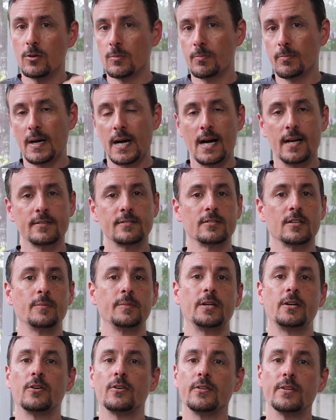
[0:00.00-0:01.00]
buy some
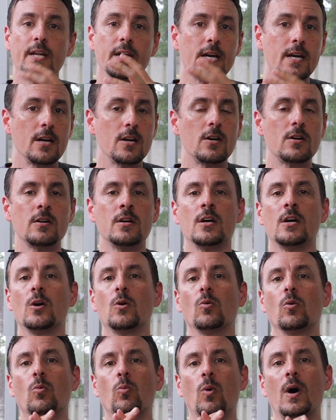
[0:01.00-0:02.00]
here and there.
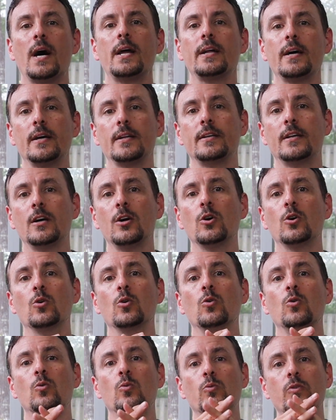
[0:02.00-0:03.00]
Well, why not
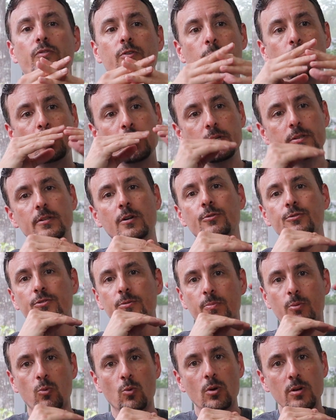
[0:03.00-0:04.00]
know if you put those
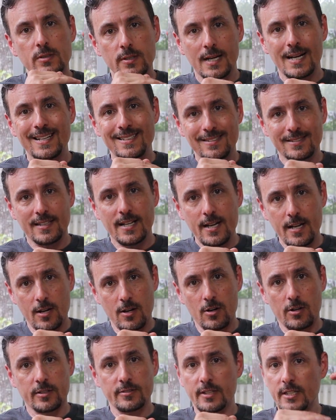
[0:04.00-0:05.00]
support lines
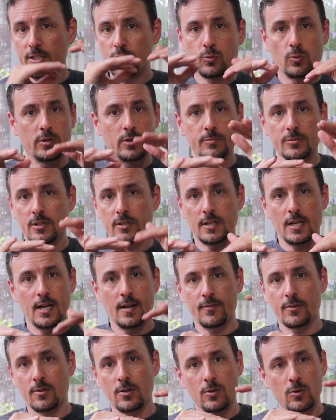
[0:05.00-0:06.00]
there, because each one of them is going to
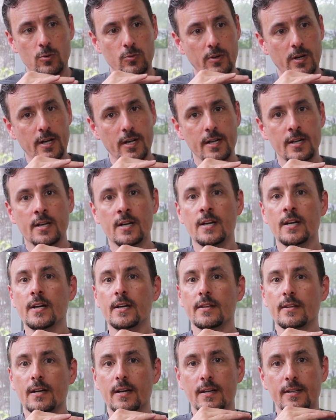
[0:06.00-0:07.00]
have their own, right?
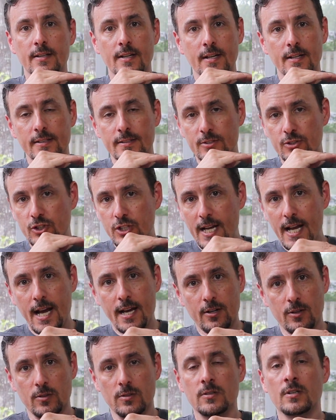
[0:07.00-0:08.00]
That
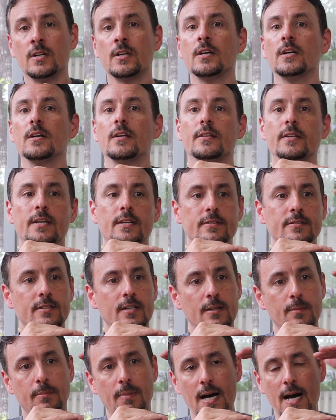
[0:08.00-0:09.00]
channel. Then
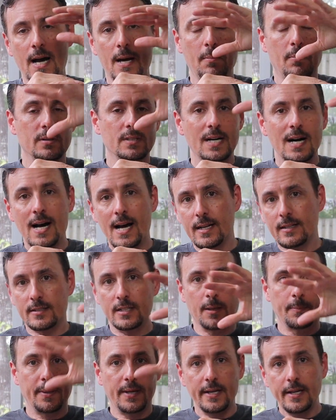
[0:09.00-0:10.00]
instead of buying
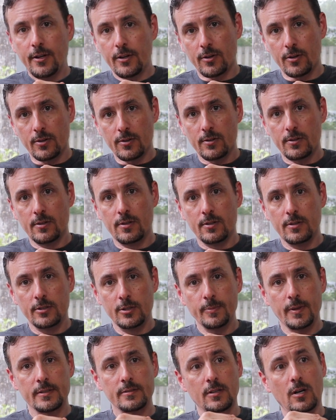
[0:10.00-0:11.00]
blindly up here,
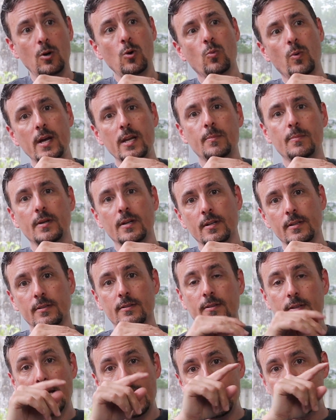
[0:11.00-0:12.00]
you might say, "Oh, wait a minute,
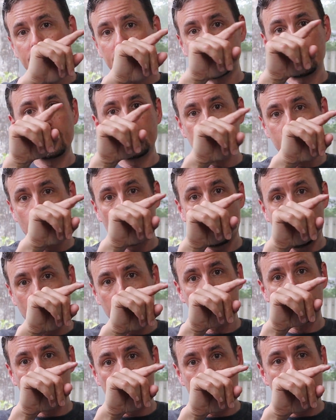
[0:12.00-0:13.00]
that's where I was going to